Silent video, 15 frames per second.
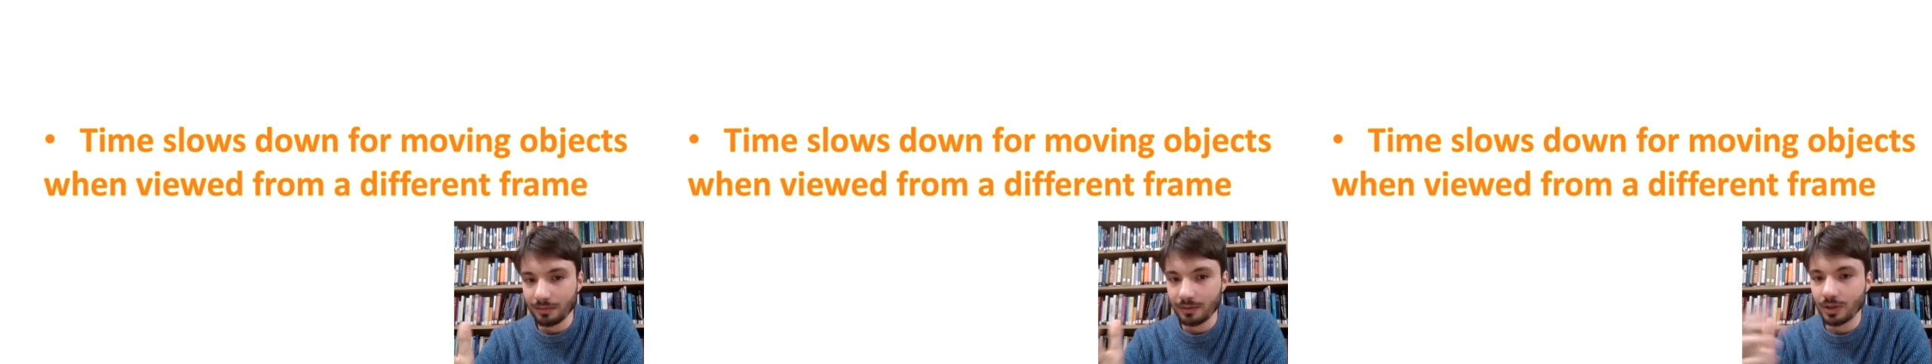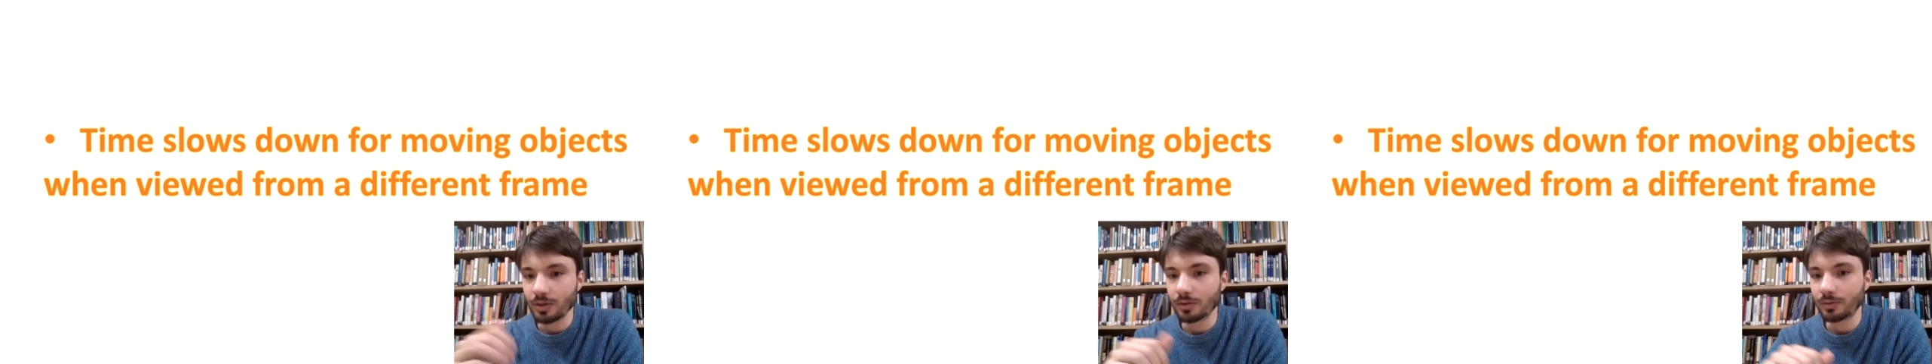
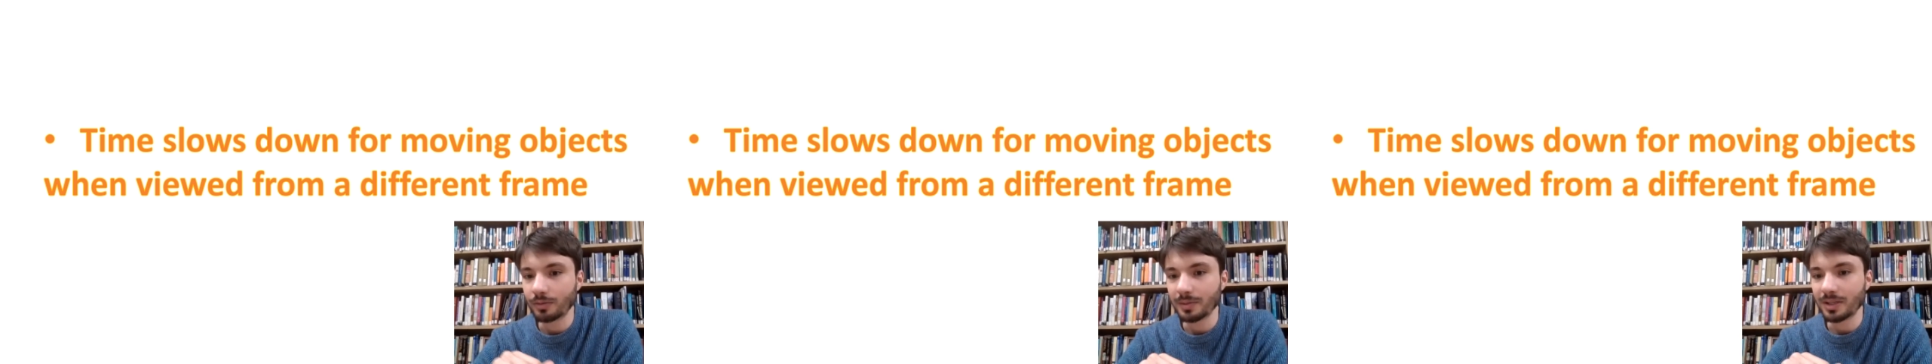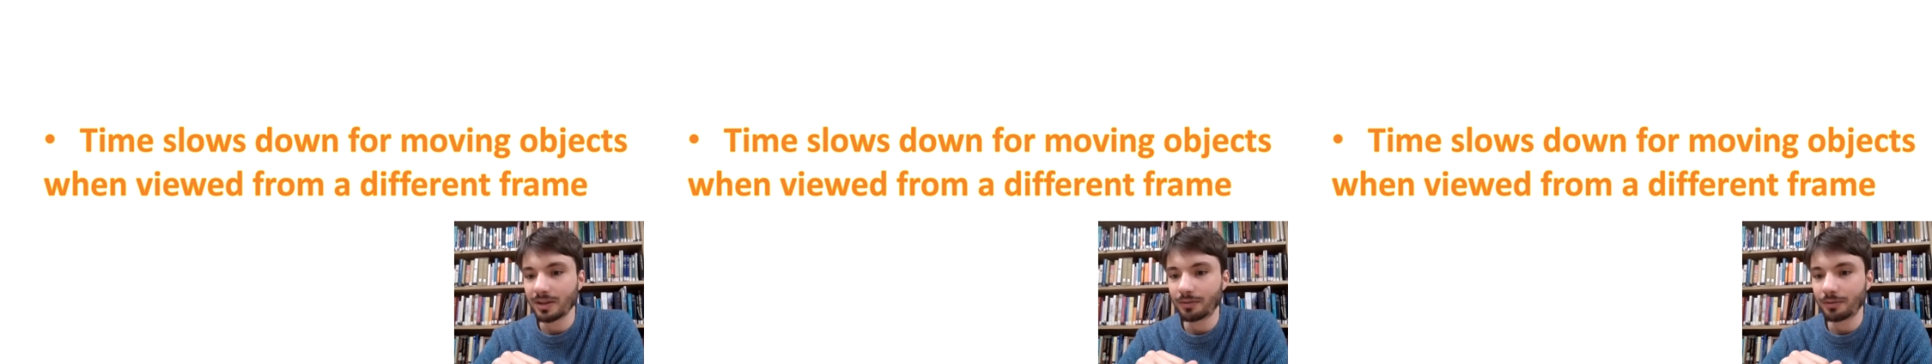viewed
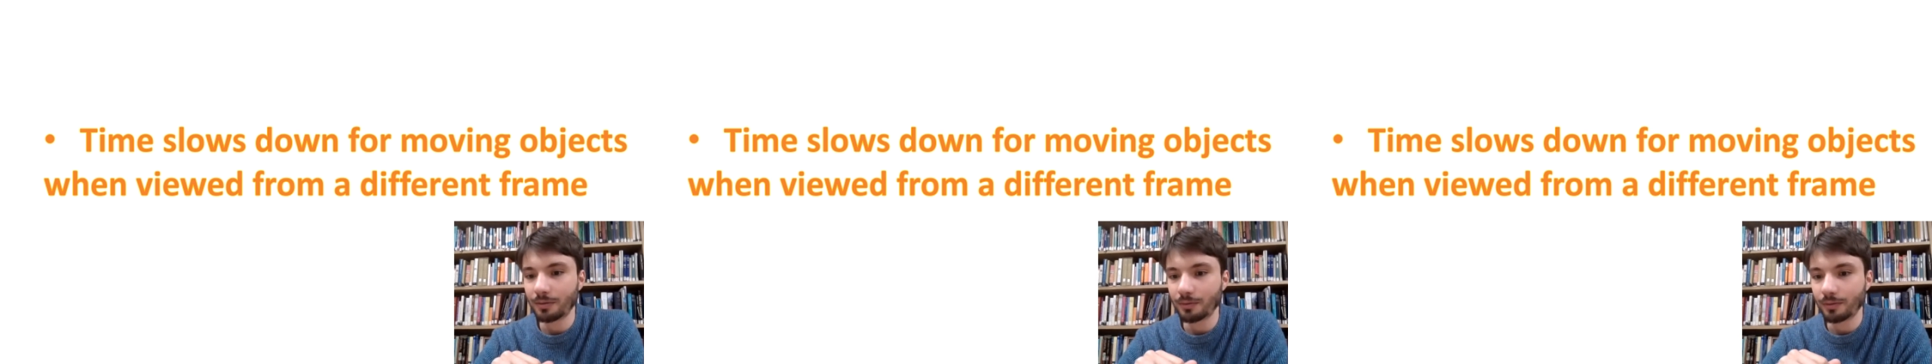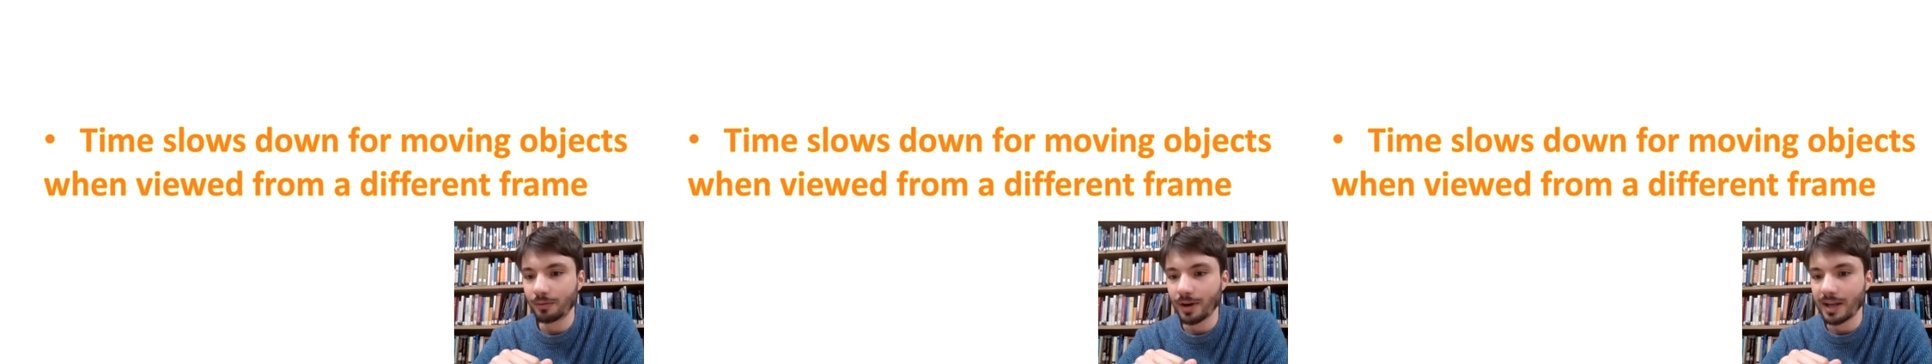from a
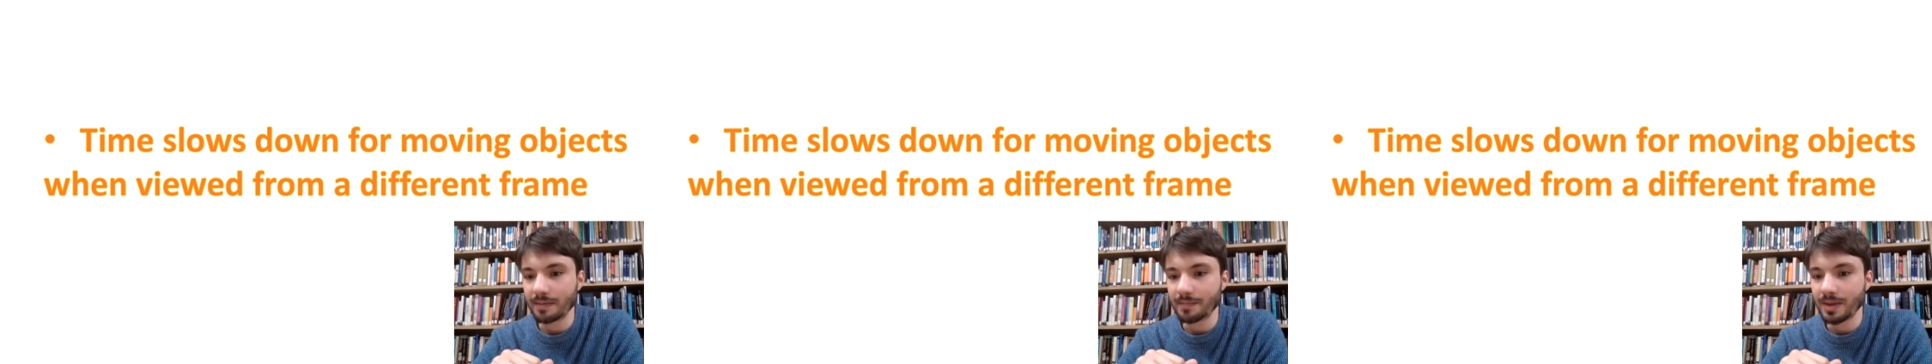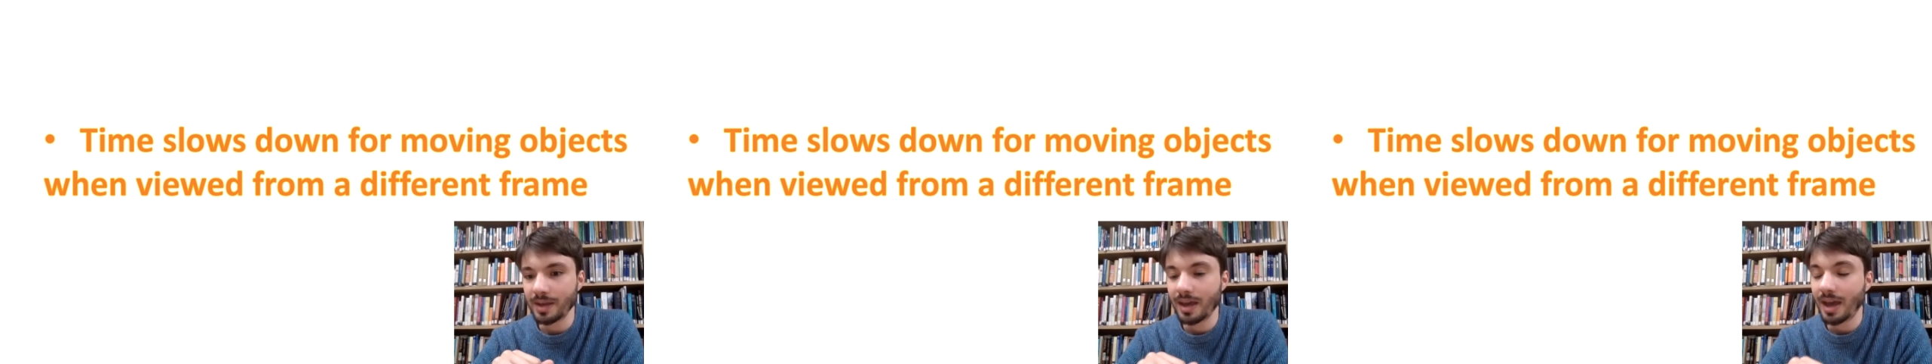different frame,